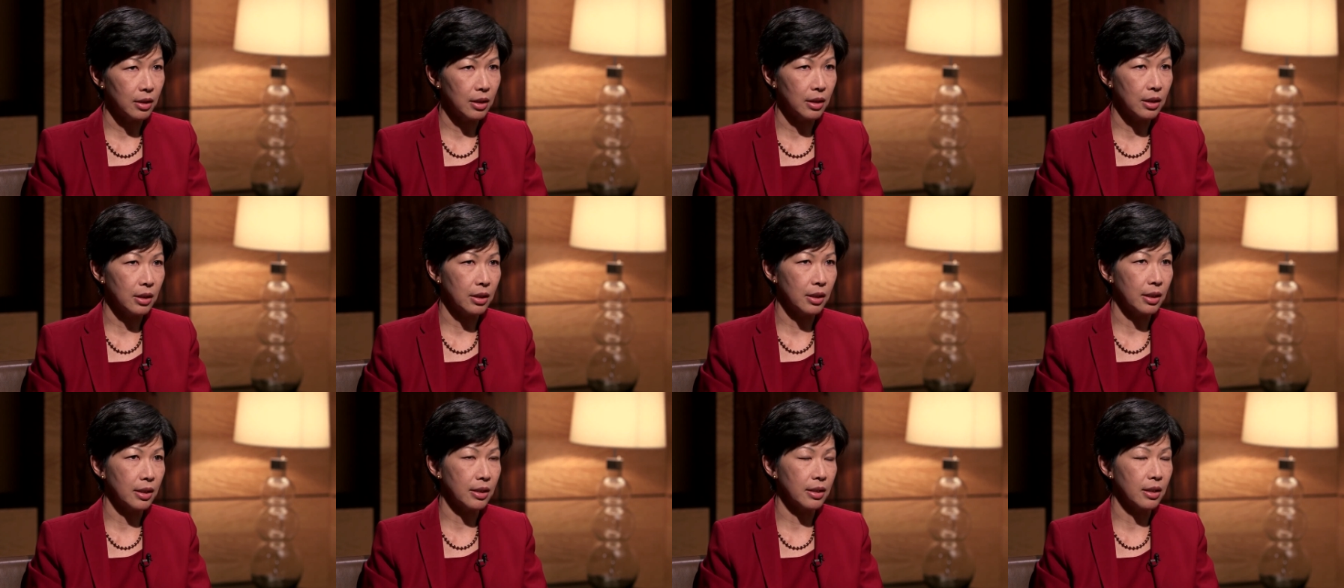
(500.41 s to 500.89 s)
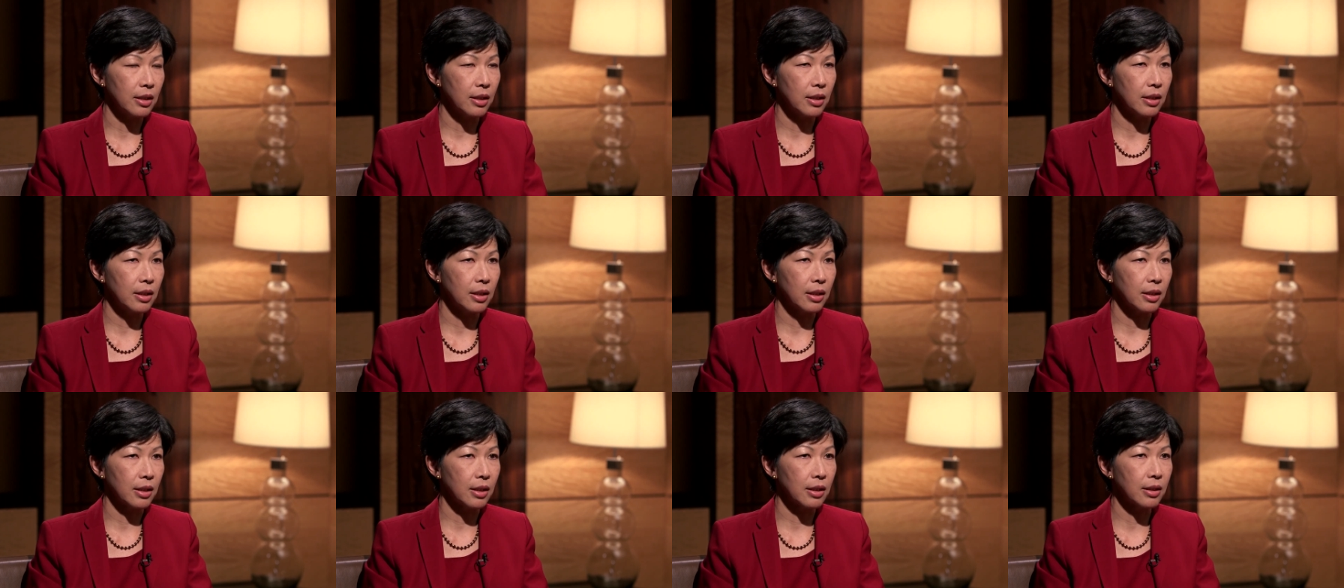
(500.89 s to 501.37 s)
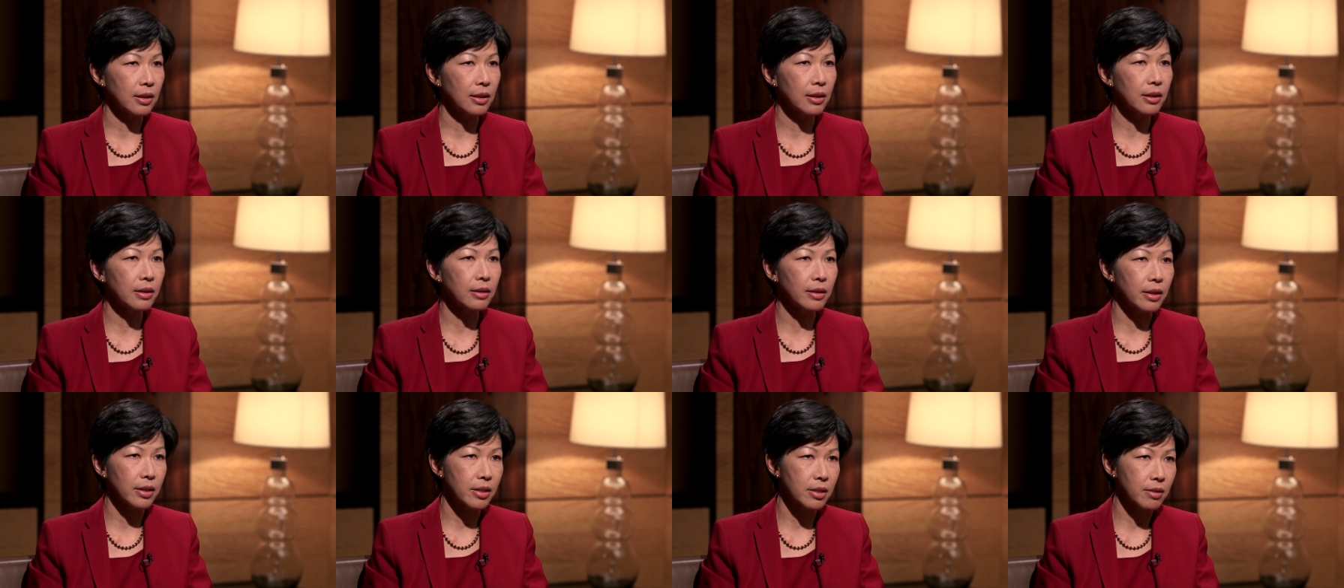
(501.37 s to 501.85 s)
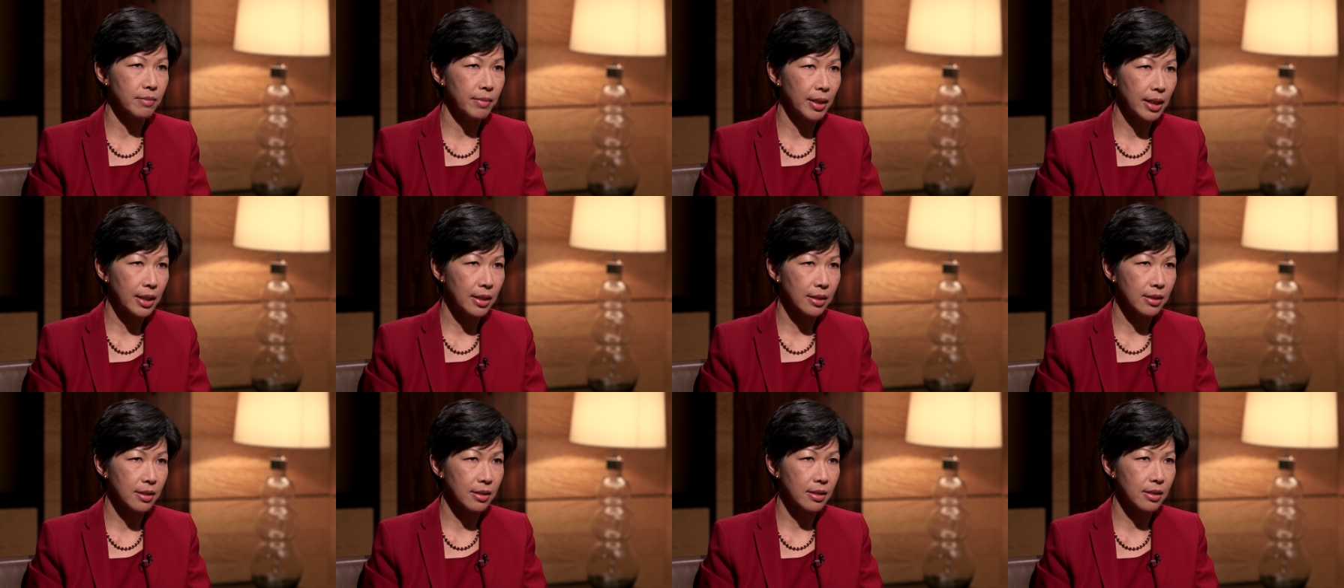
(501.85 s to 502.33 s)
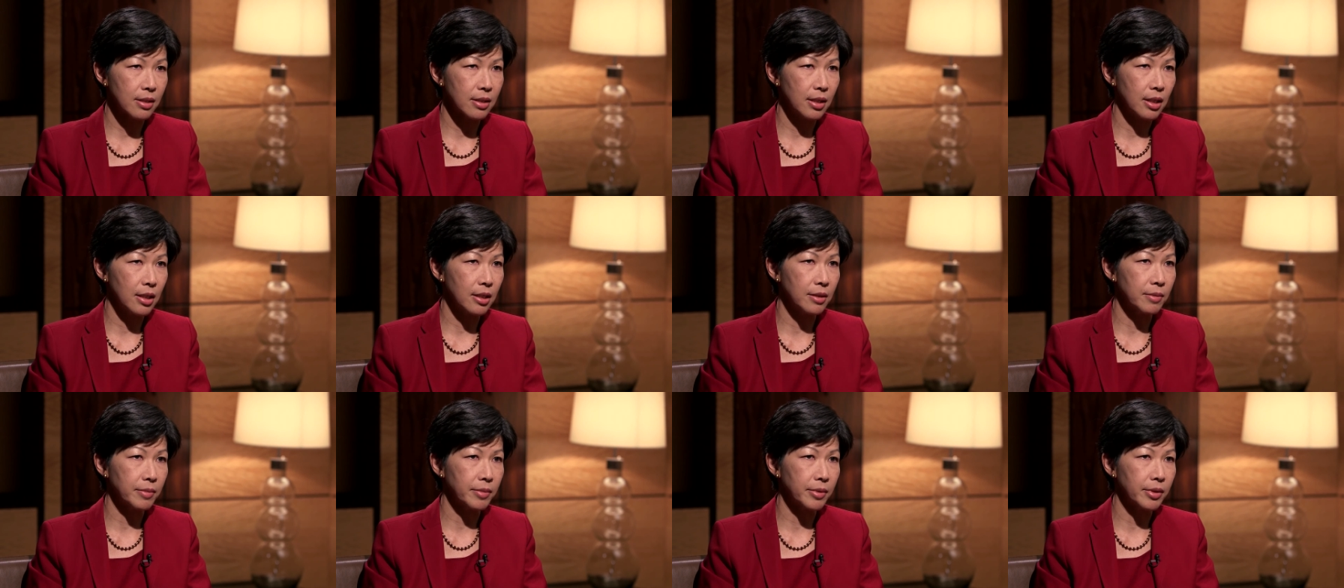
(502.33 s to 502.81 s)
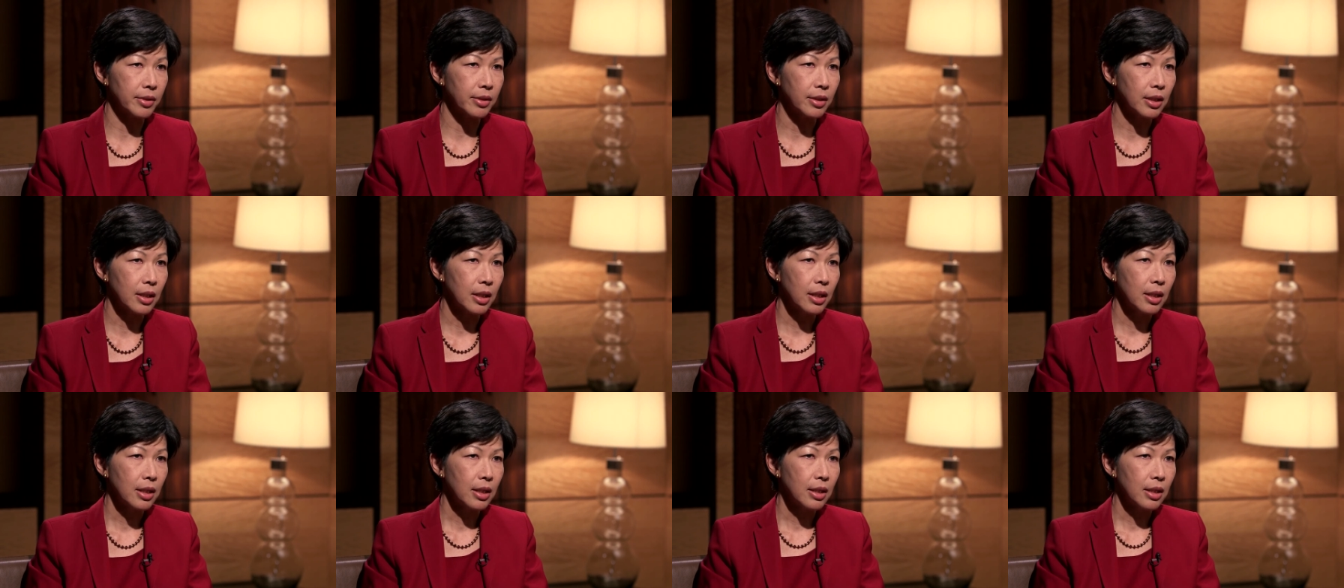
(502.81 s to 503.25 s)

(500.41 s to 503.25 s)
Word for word: Uh, and, and clearly, to make it sustainable,